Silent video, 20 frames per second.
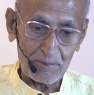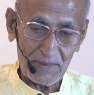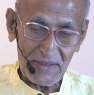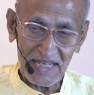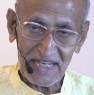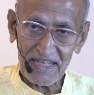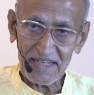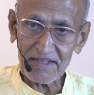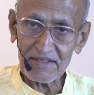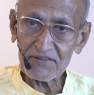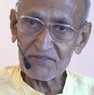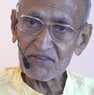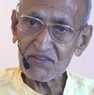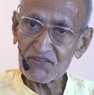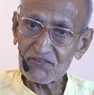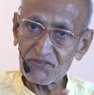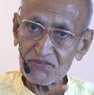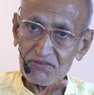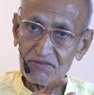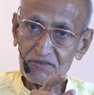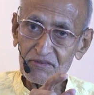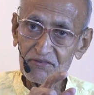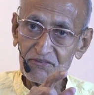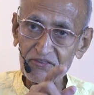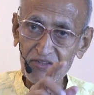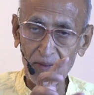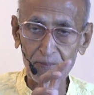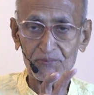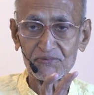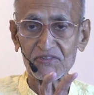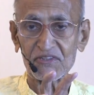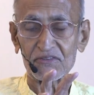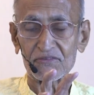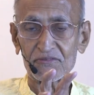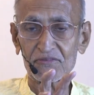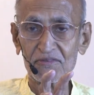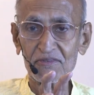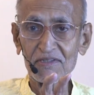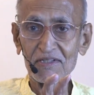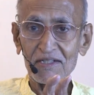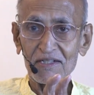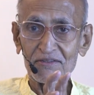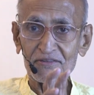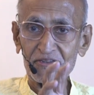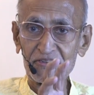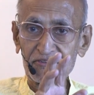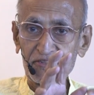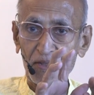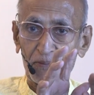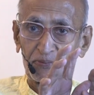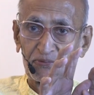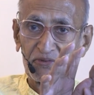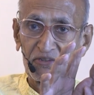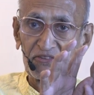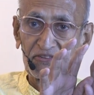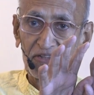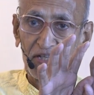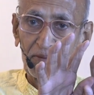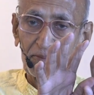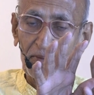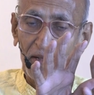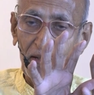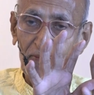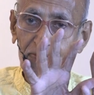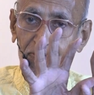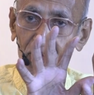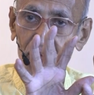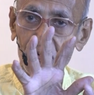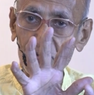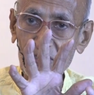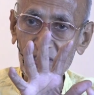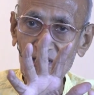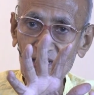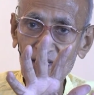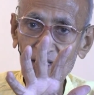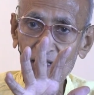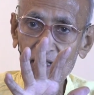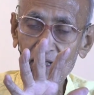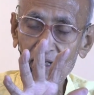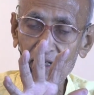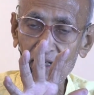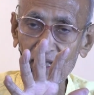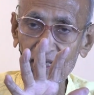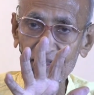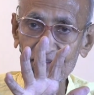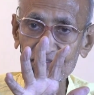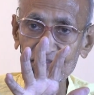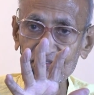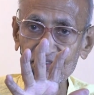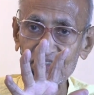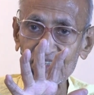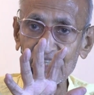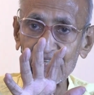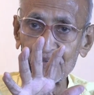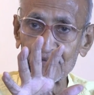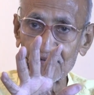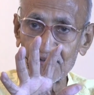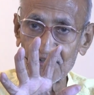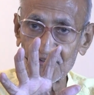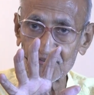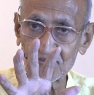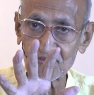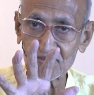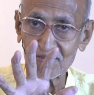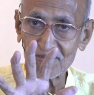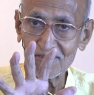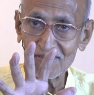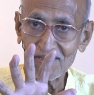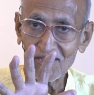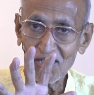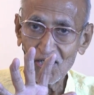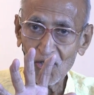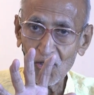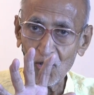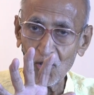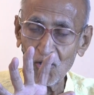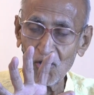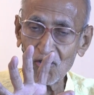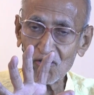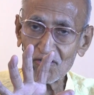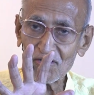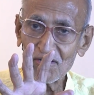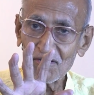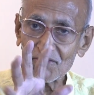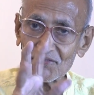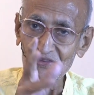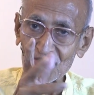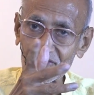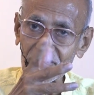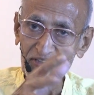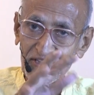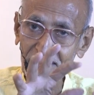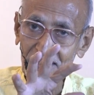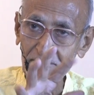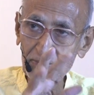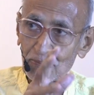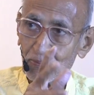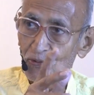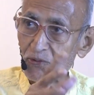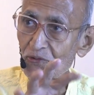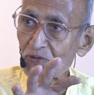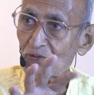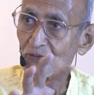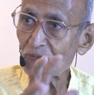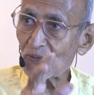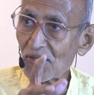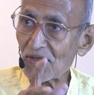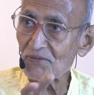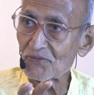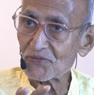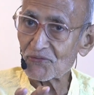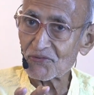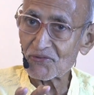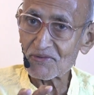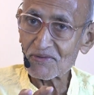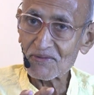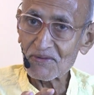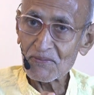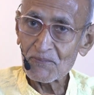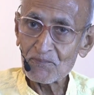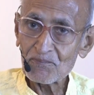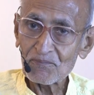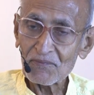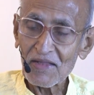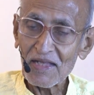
The being is this substance. The substance can be absolutely like a sea at rest, or the sea can produce waves.